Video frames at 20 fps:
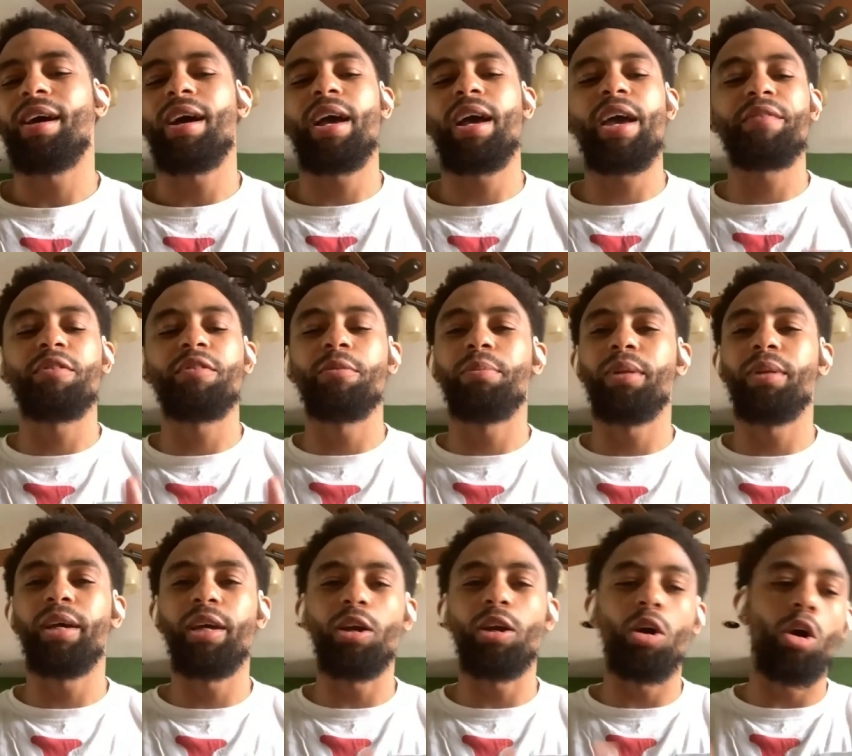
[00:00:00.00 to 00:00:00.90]
I have to
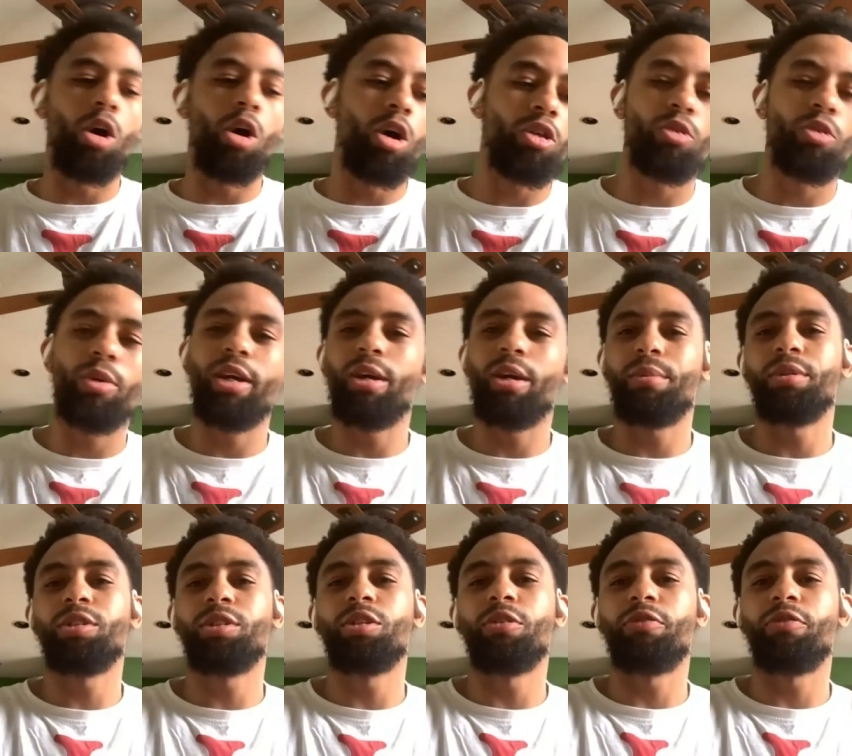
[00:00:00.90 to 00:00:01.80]
play all the way up
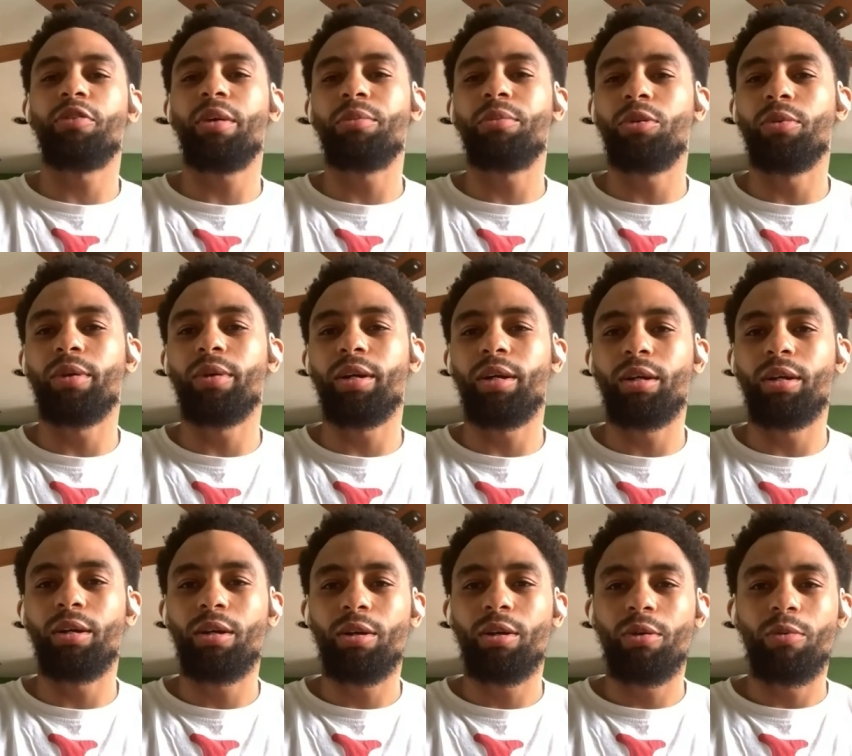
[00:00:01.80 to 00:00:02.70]
until
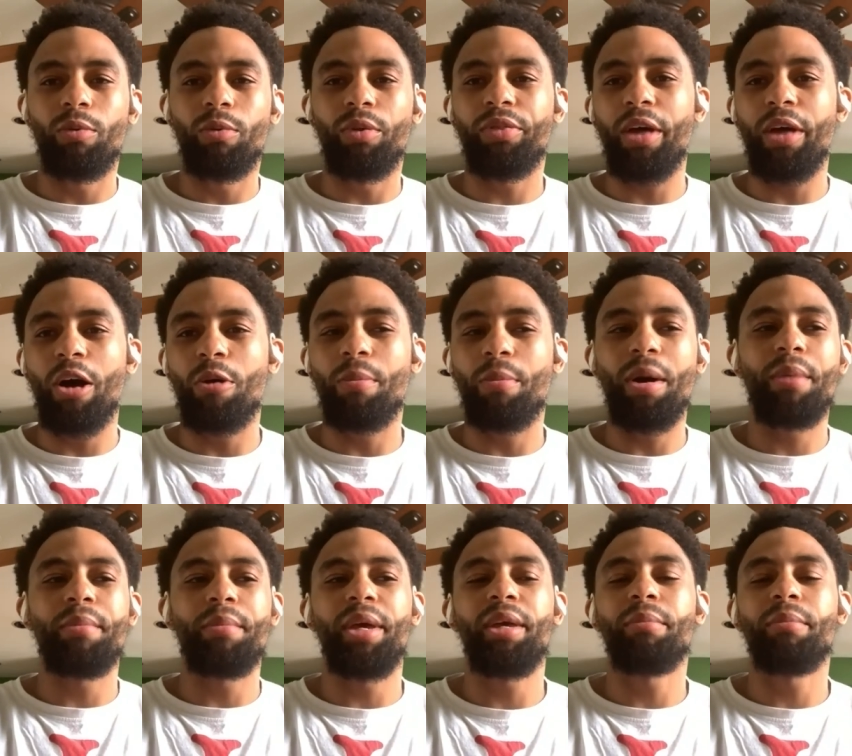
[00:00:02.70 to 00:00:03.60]
February without my
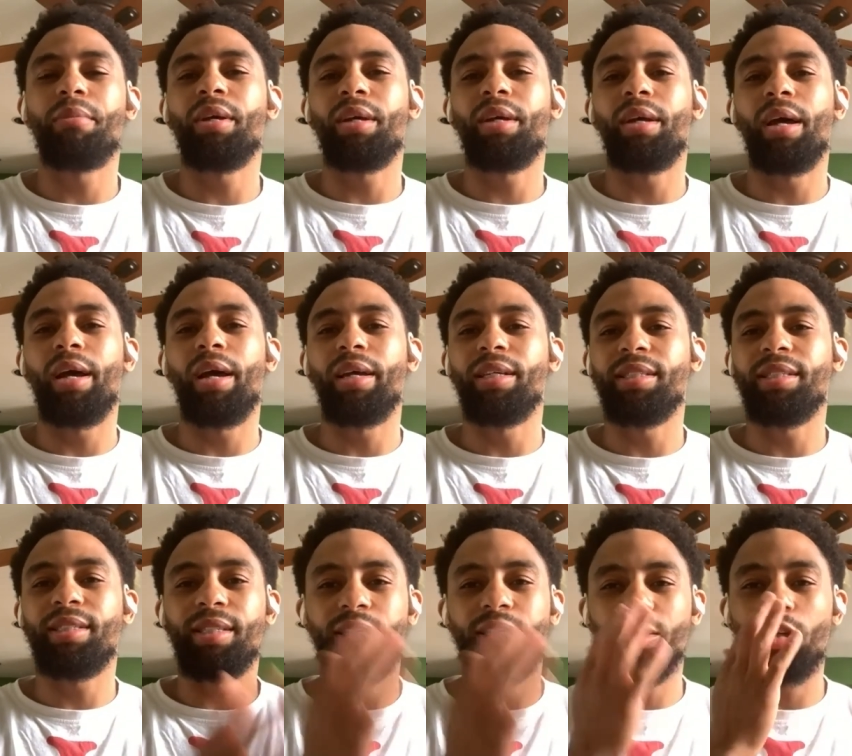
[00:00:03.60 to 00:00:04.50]
main big guy.
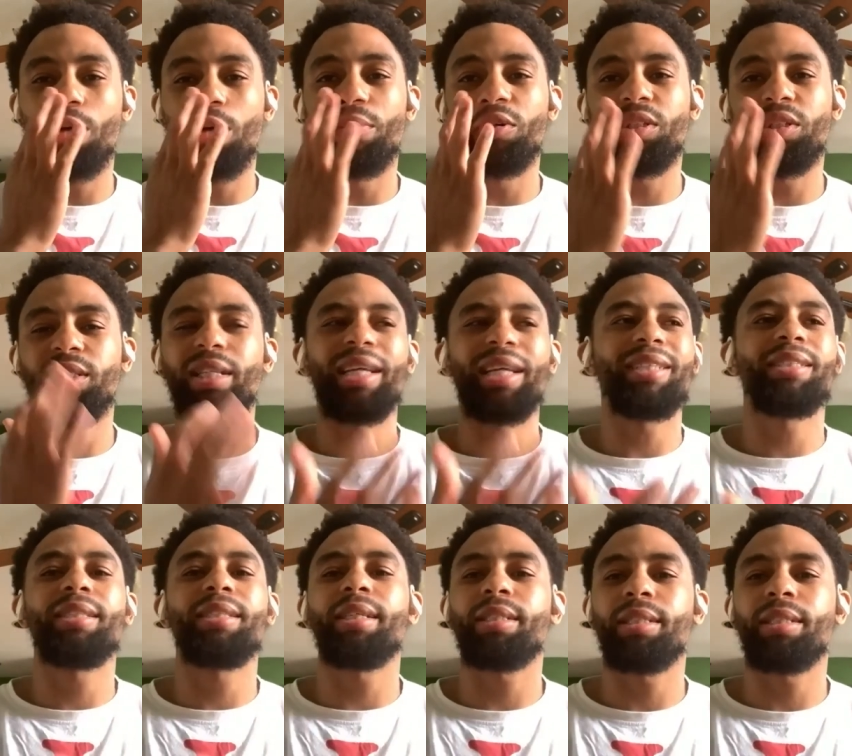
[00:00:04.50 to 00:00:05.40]
He's like
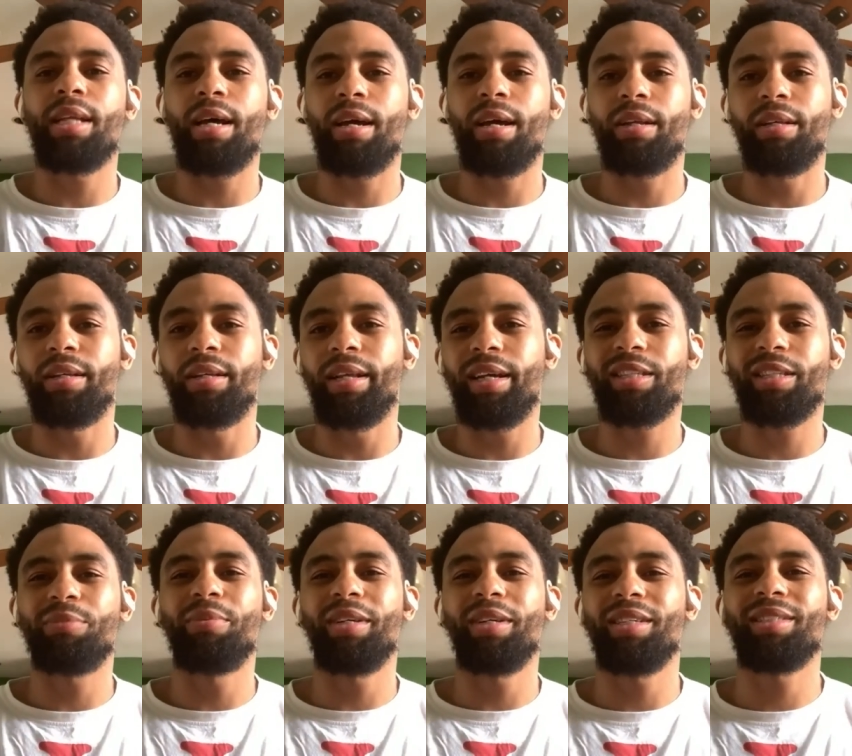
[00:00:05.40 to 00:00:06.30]
6'9". The
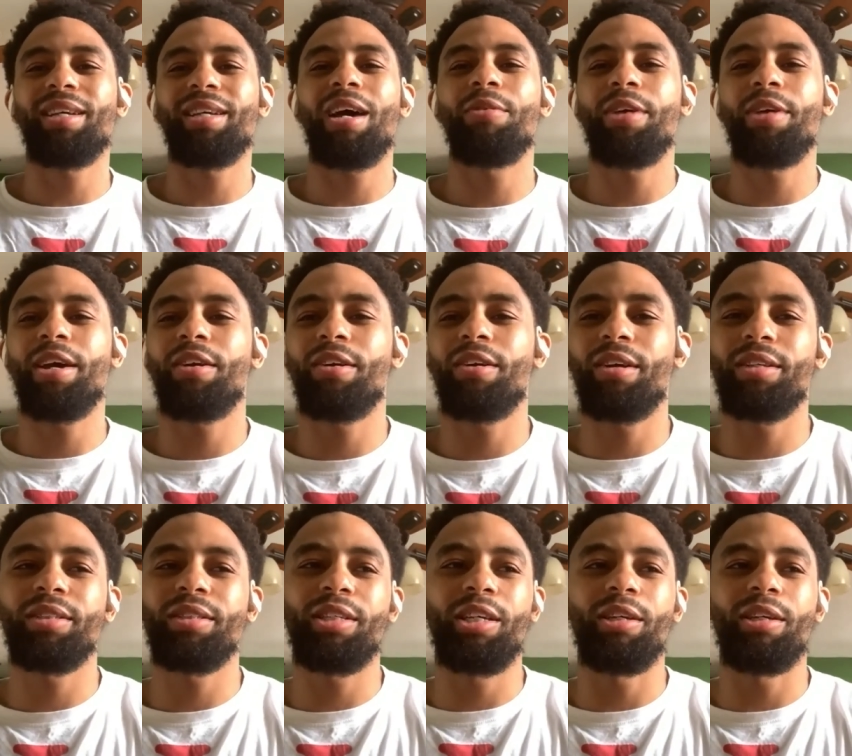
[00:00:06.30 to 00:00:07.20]
next biggest guy we had on
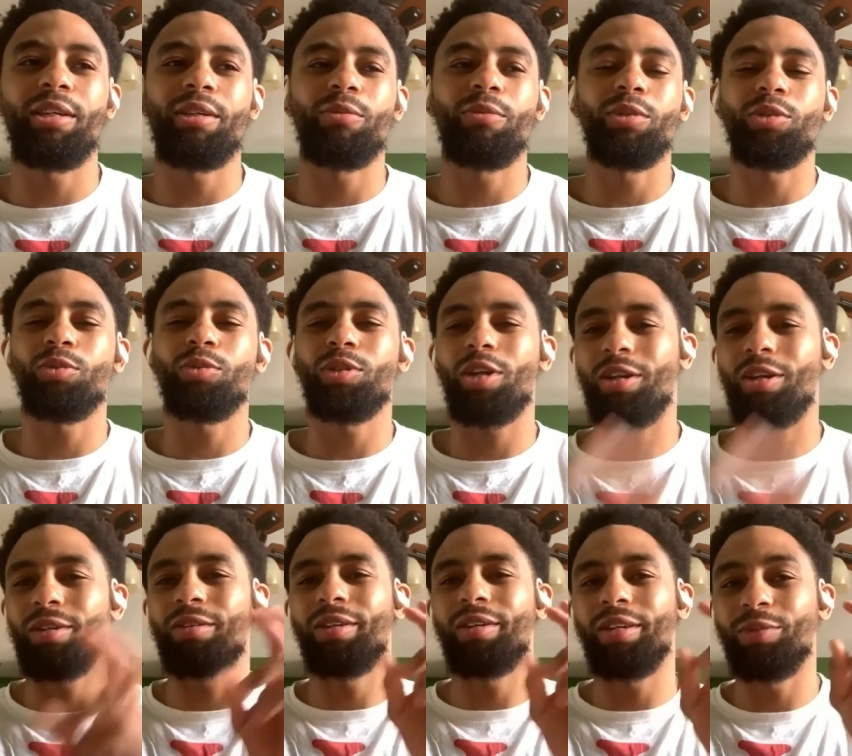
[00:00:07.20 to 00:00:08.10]
our team, which was
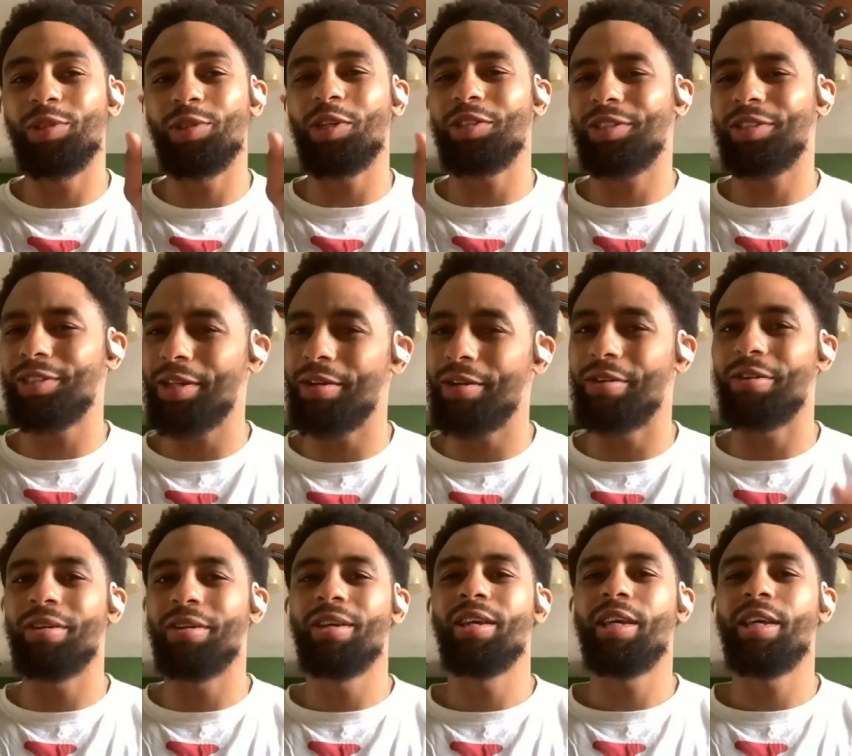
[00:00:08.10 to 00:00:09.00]
he was our
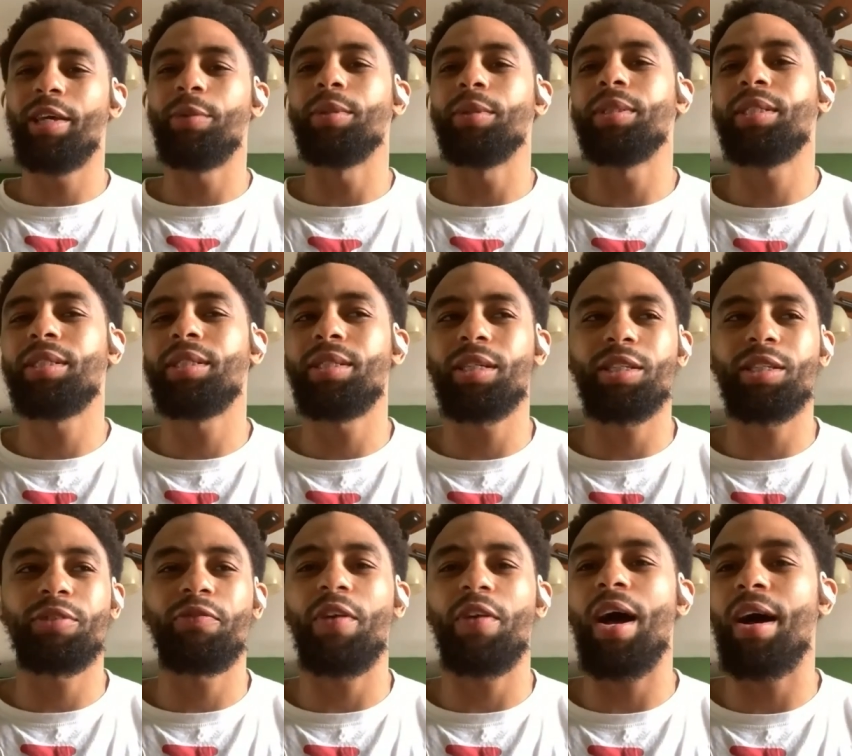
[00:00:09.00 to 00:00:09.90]
center. He was
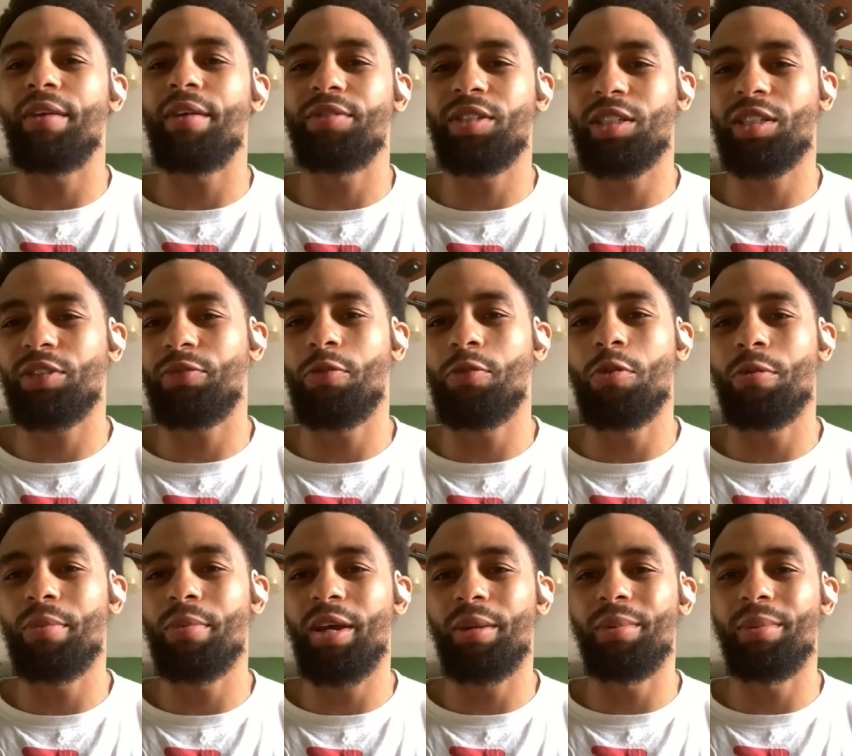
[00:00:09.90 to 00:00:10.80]
6'5",
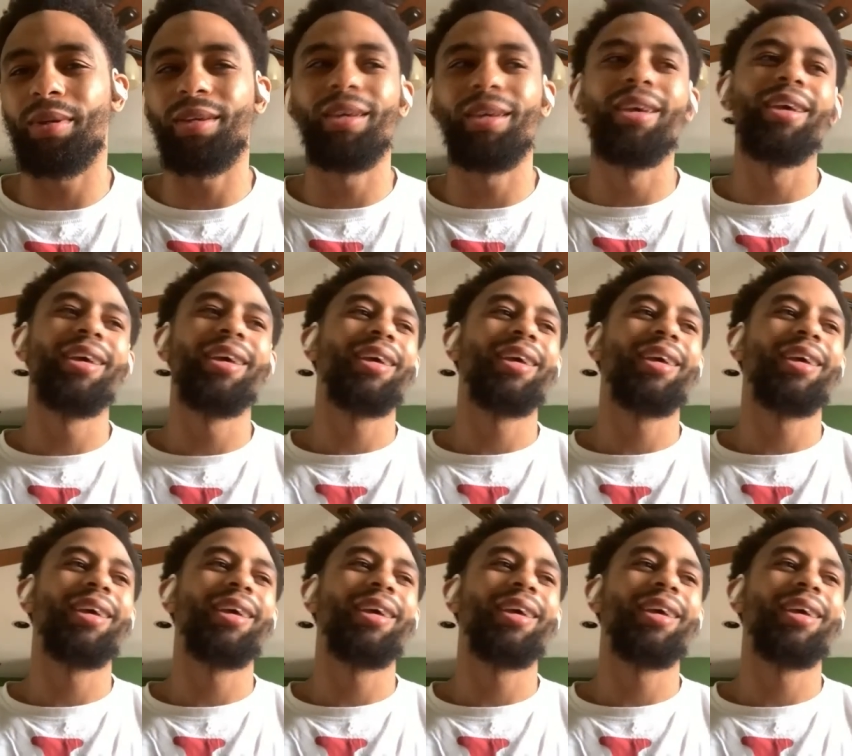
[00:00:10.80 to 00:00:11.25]
6'4", maybe.